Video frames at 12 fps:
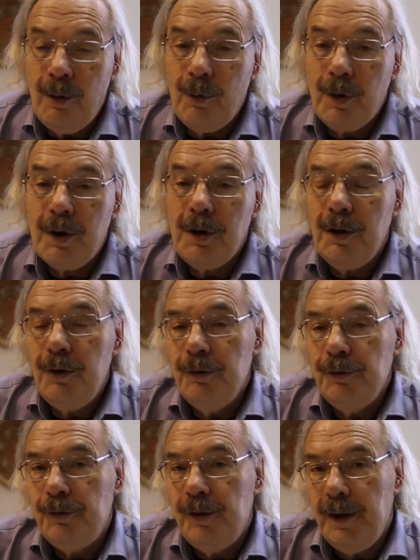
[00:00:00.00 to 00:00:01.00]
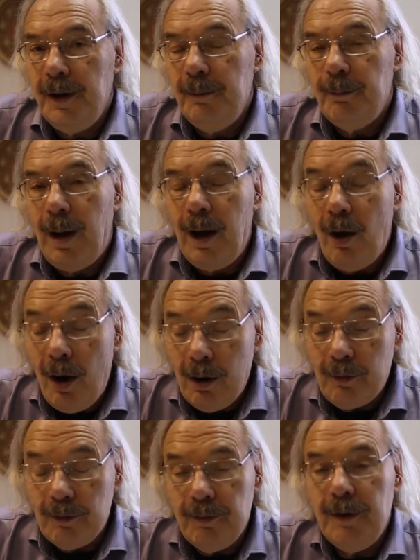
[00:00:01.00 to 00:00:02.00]
We're going to use the
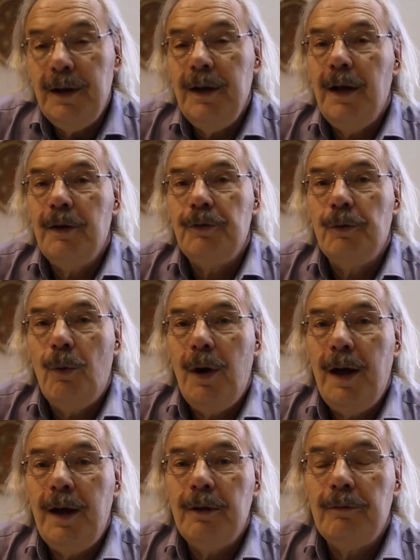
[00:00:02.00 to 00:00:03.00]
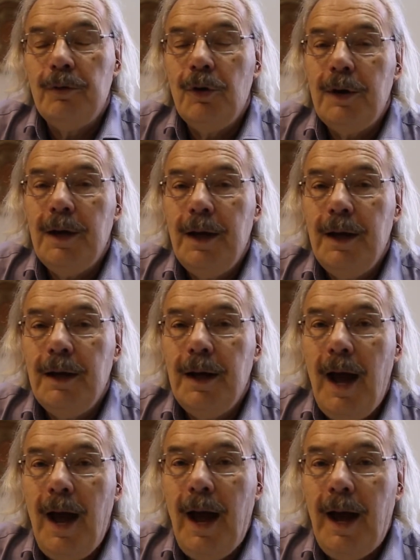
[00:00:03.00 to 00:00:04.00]
biography as a way of
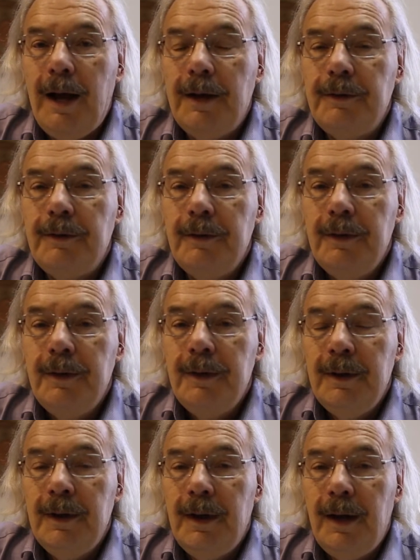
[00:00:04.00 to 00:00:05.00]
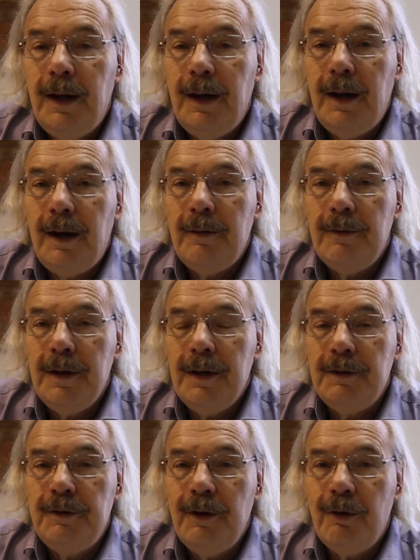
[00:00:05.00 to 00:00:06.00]
looking at the
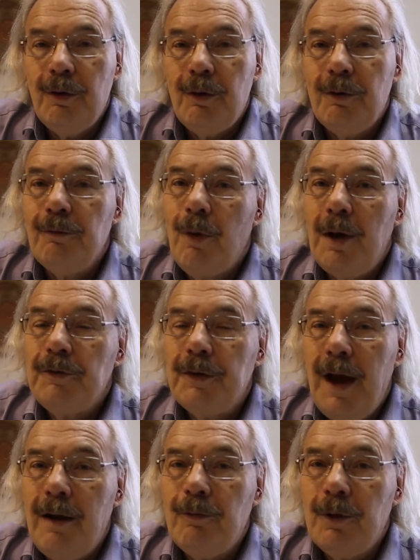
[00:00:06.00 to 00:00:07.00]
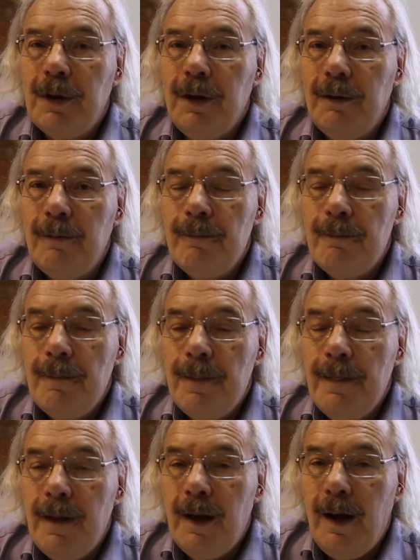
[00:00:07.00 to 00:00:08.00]
interior of West Africa
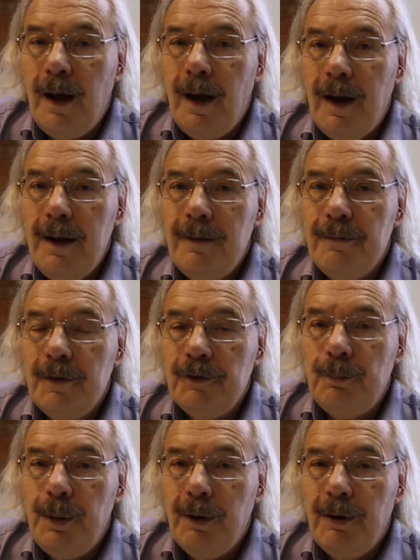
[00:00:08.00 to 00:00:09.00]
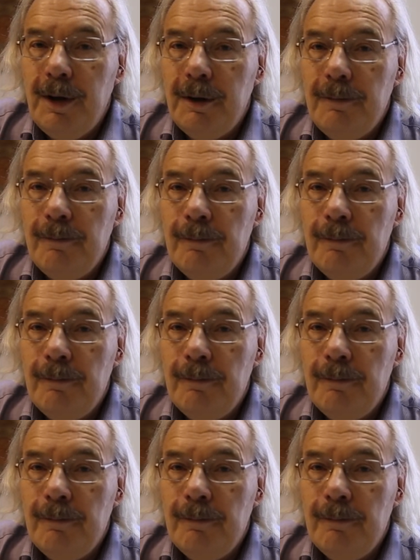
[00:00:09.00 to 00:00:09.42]
in this period,